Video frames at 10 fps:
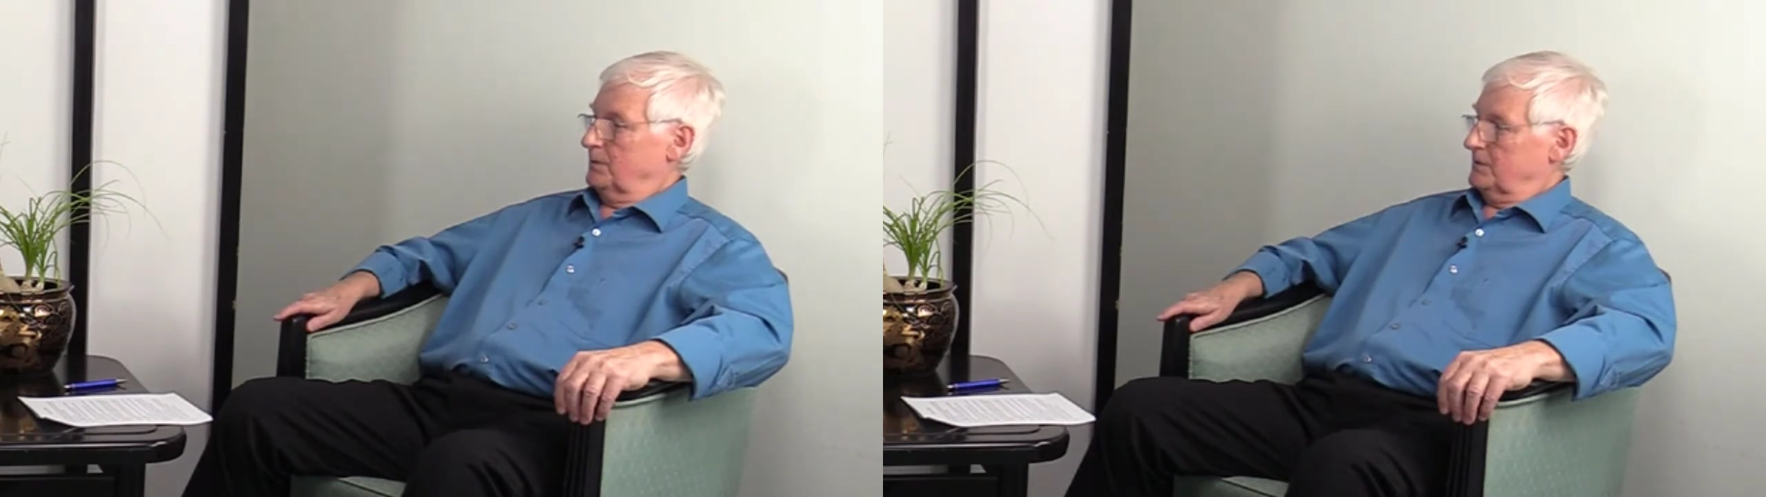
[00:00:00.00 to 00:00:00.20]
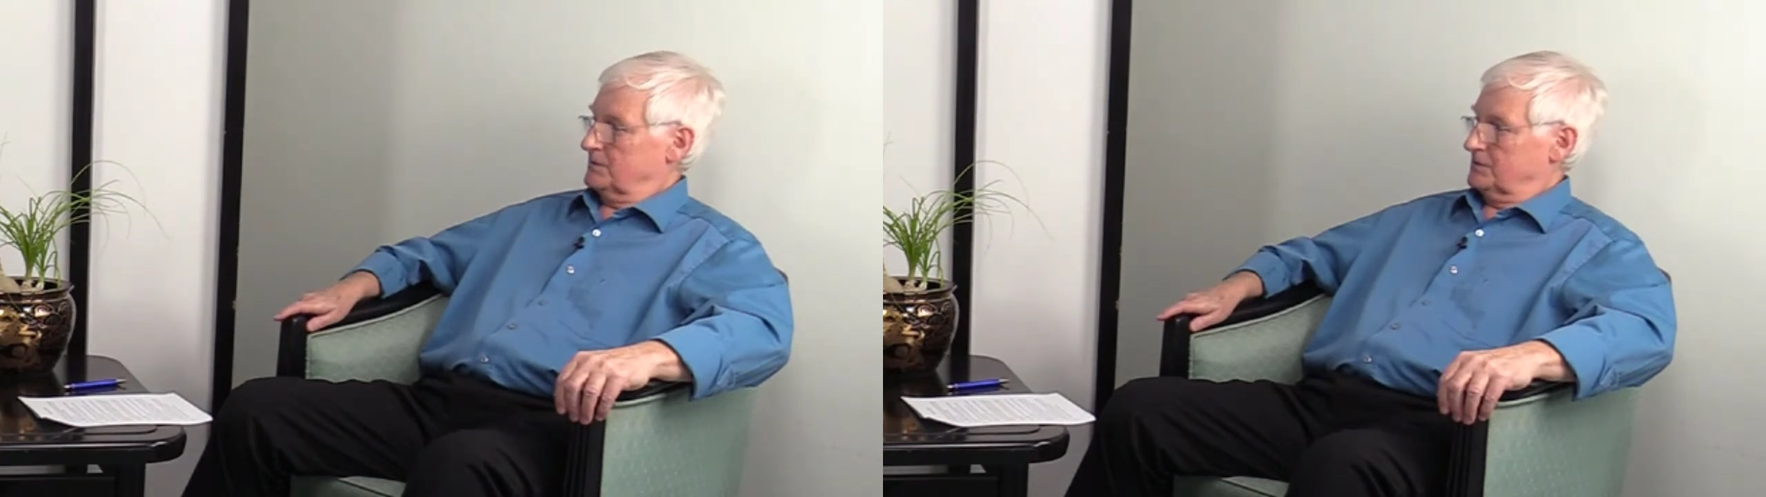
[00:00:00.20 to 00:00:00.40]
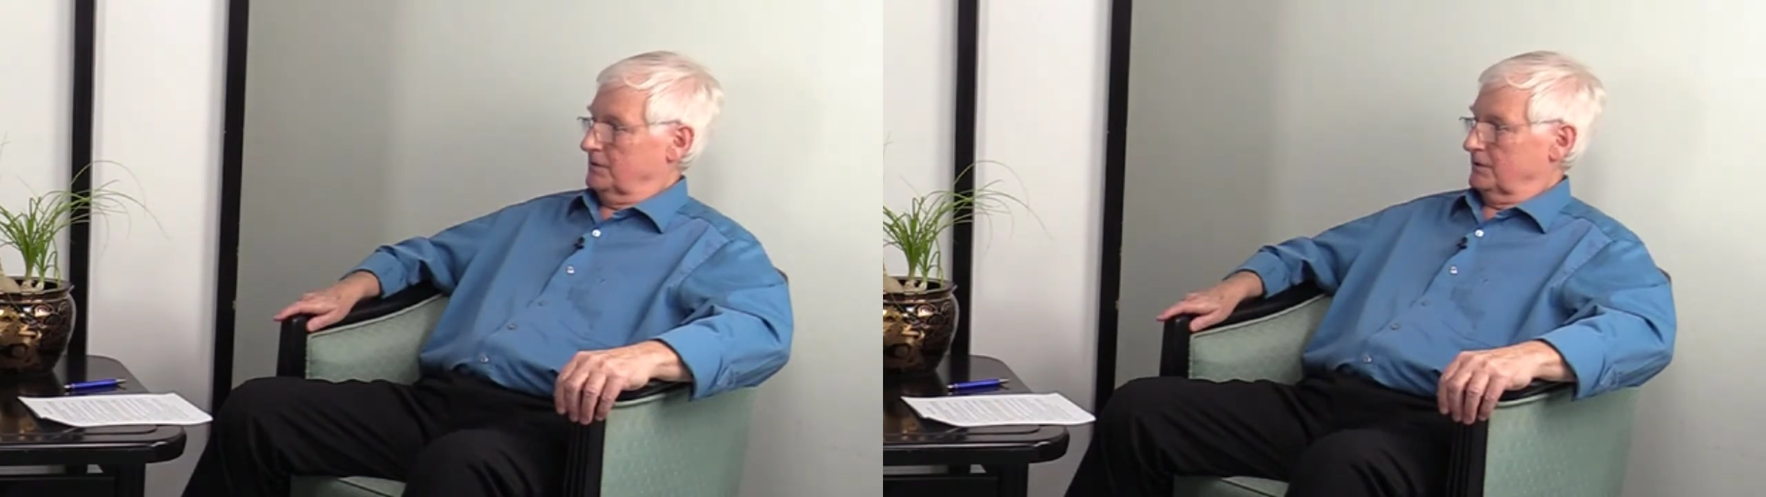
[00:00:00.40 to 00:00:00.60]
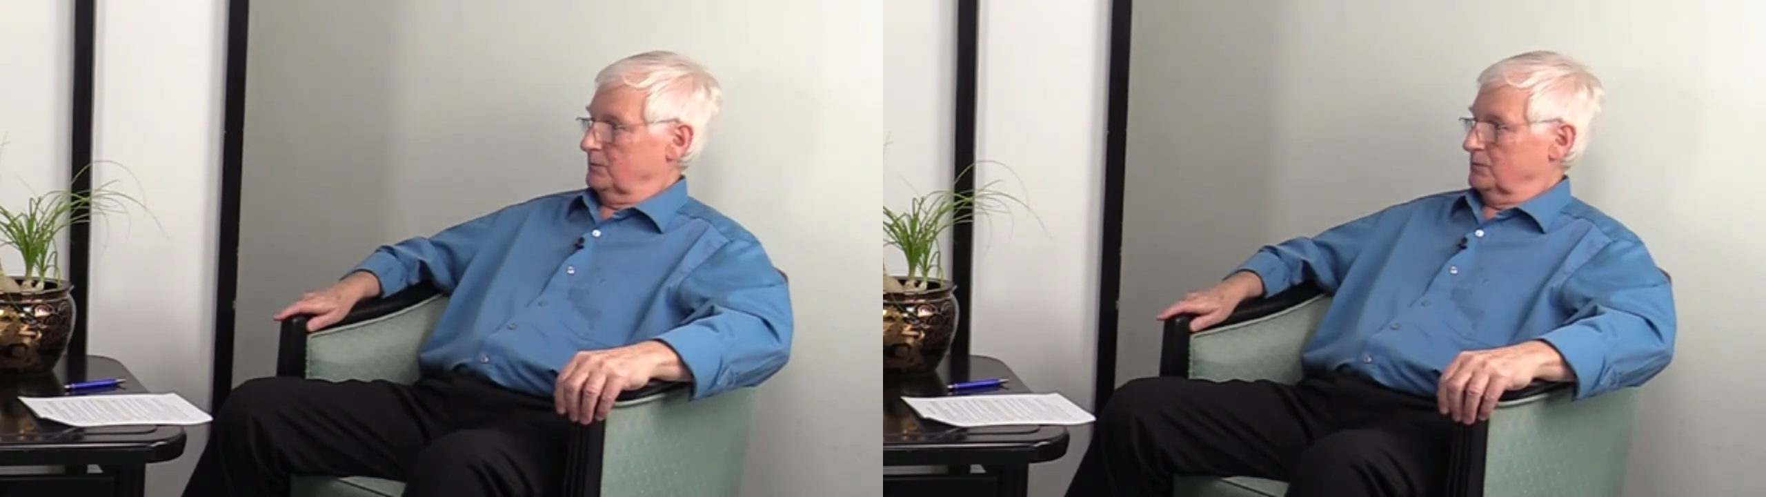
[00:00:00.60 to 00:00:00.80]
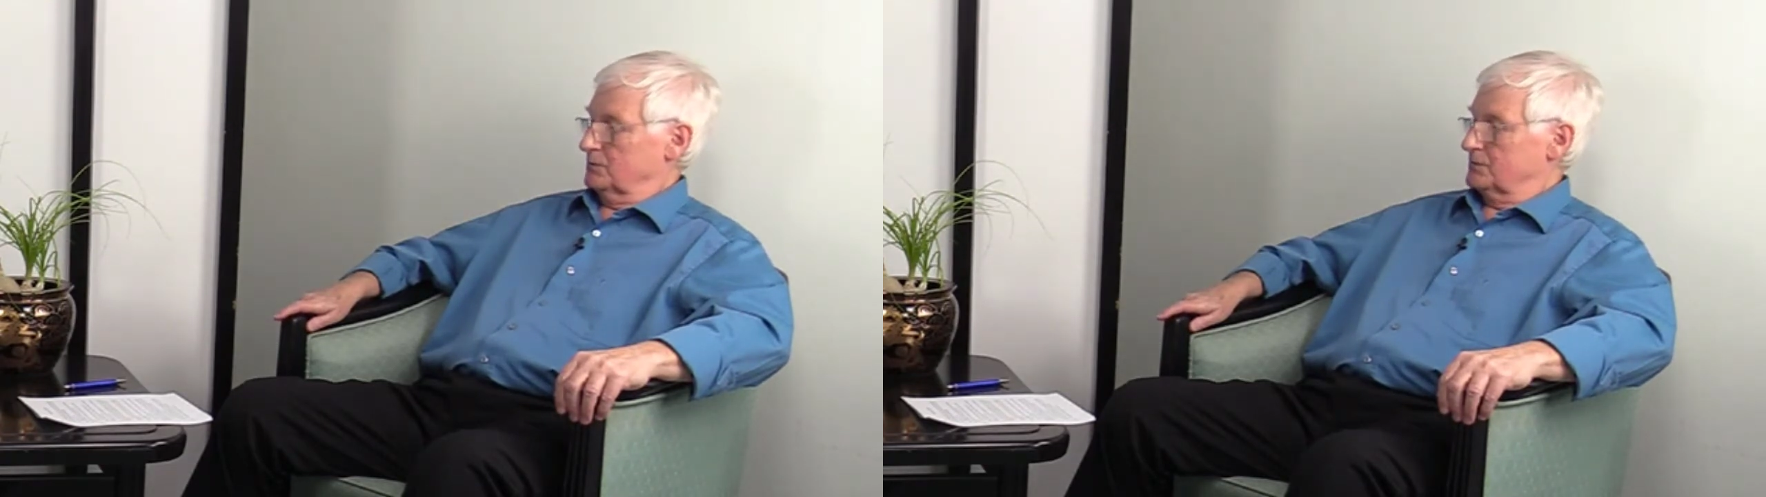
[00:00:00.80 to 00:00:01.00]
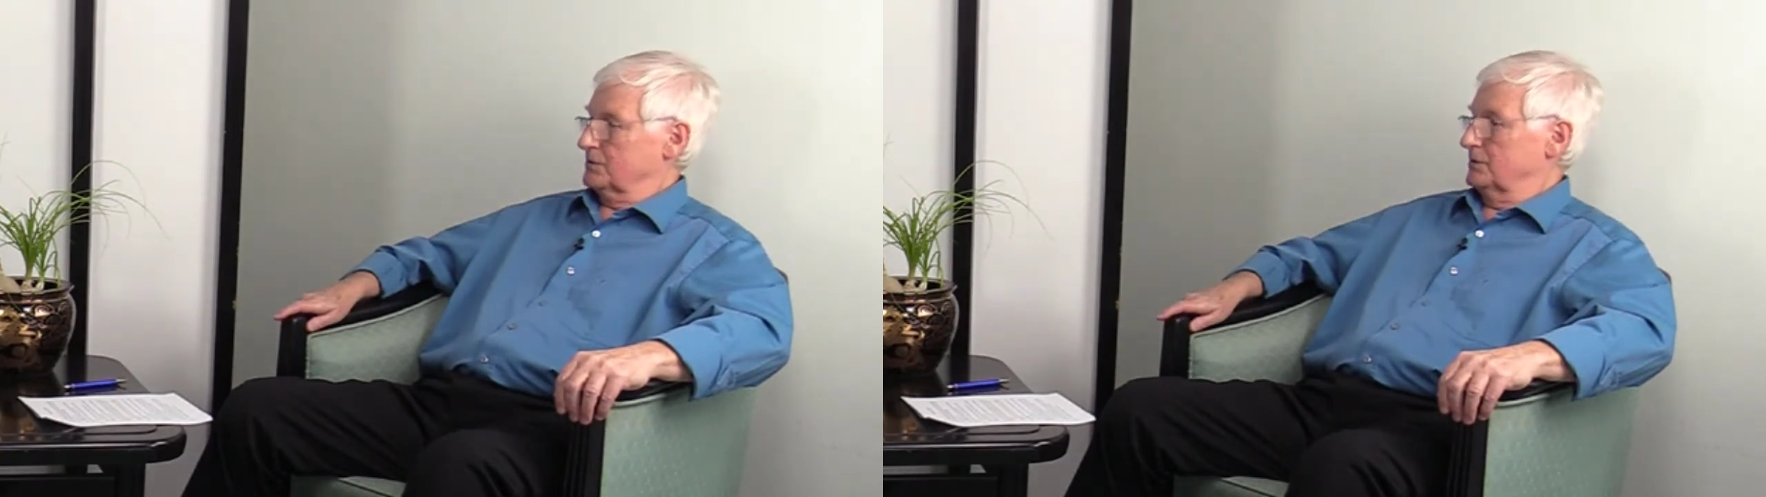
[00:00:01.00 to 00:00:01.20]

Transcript: plants and animals